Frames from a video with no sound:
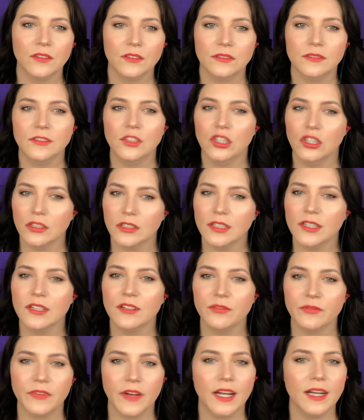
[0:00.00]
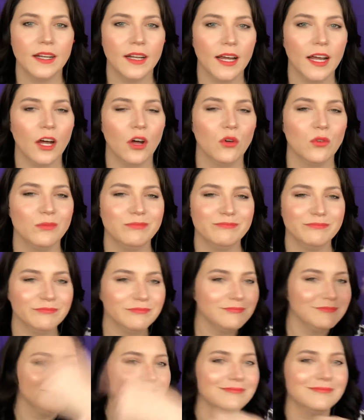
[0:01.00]
you're gonna find out
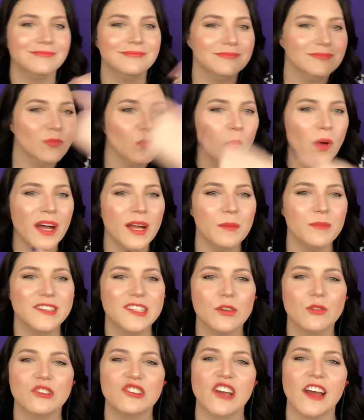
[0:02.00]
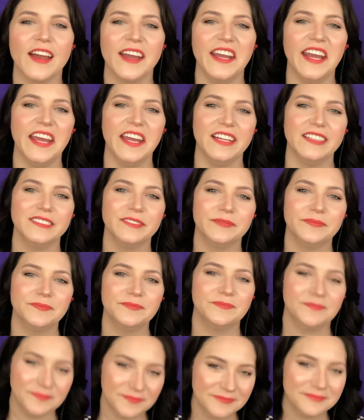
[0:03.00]
why I'm so shiny.
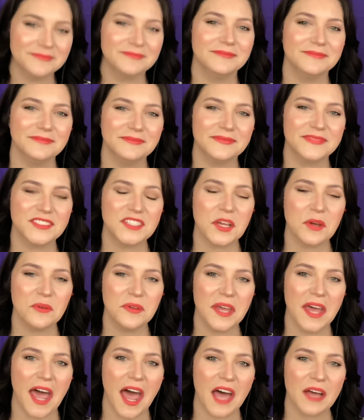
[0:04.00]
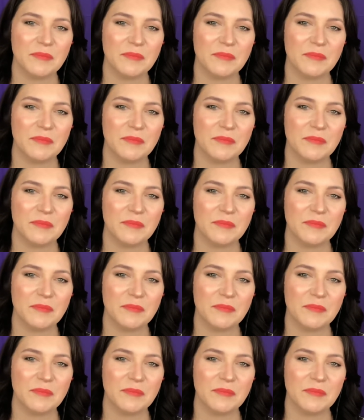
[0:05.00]
So yeah,